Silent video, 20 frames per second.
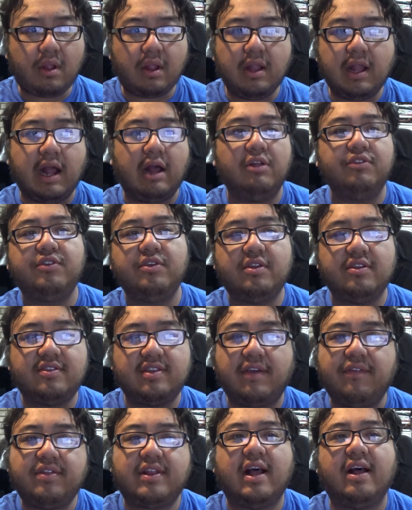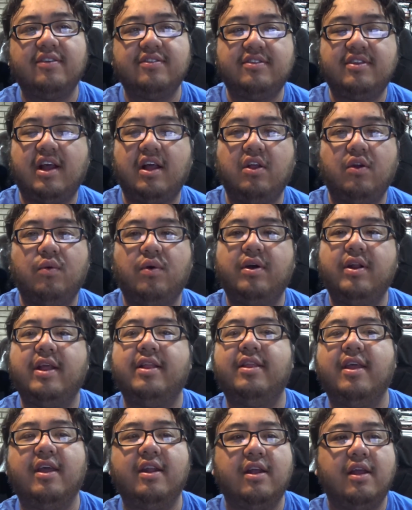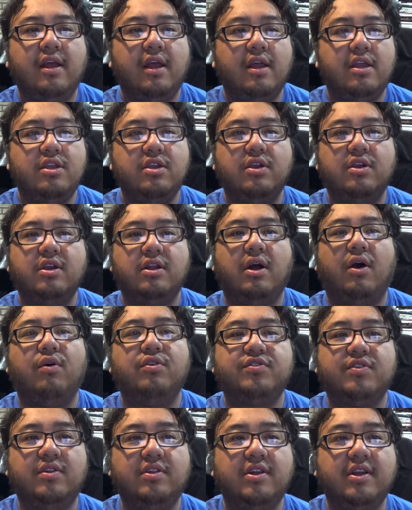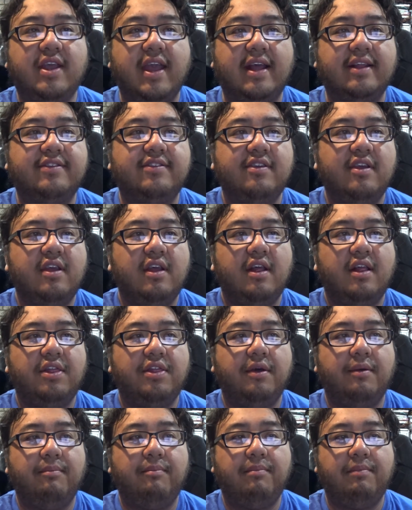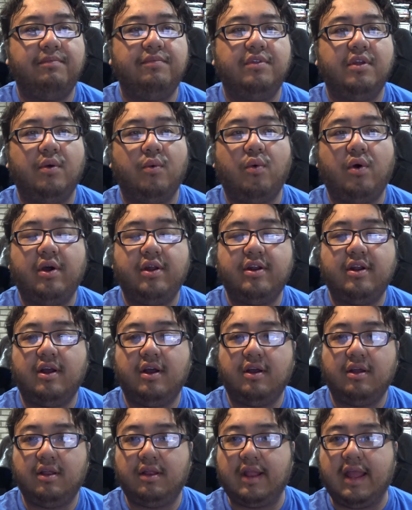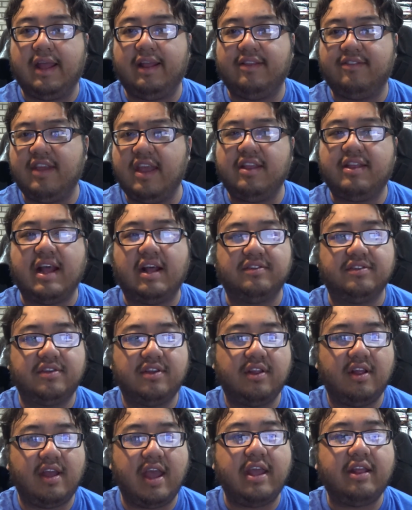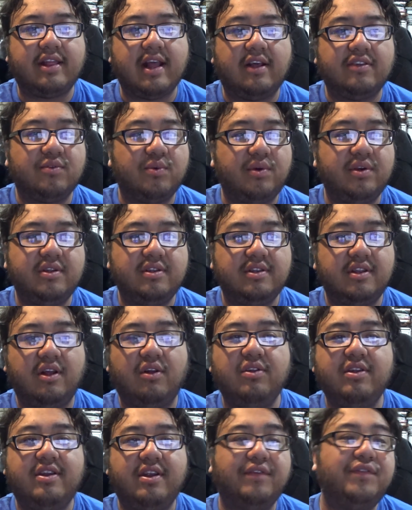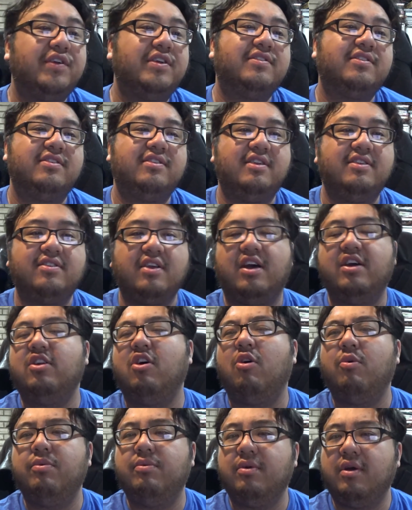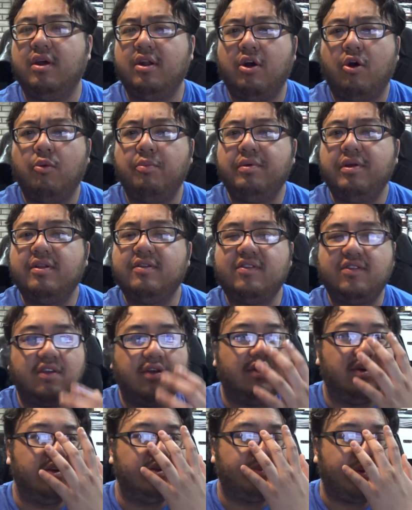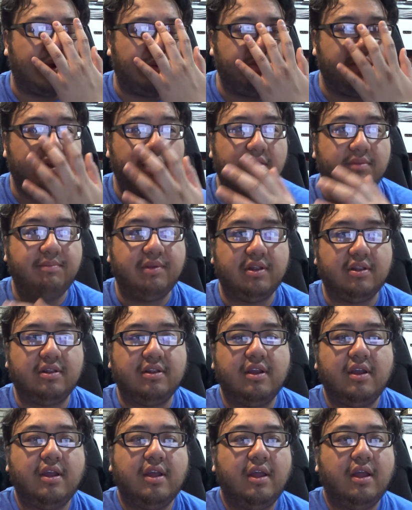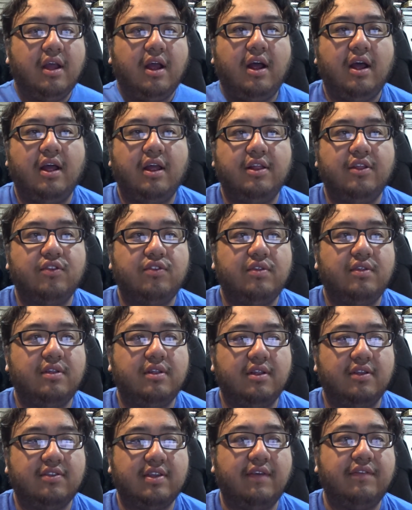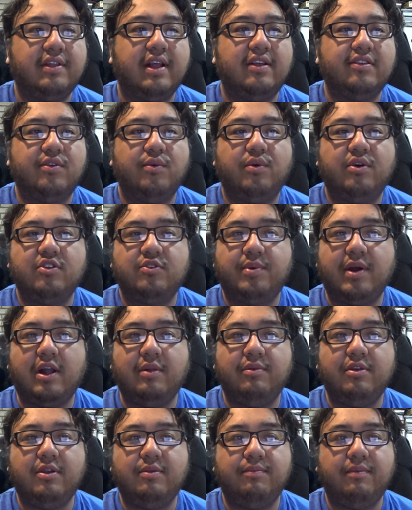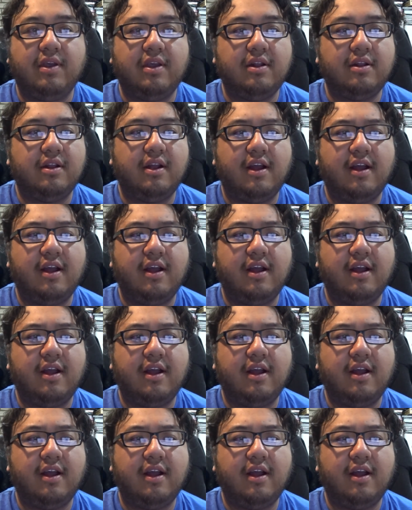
I'll do the $7,000 one, and then you could also look at the one that's 8,000. So the 8,000 one, the only difference is it's unopened. So it's probably been the 7,000 one has probably been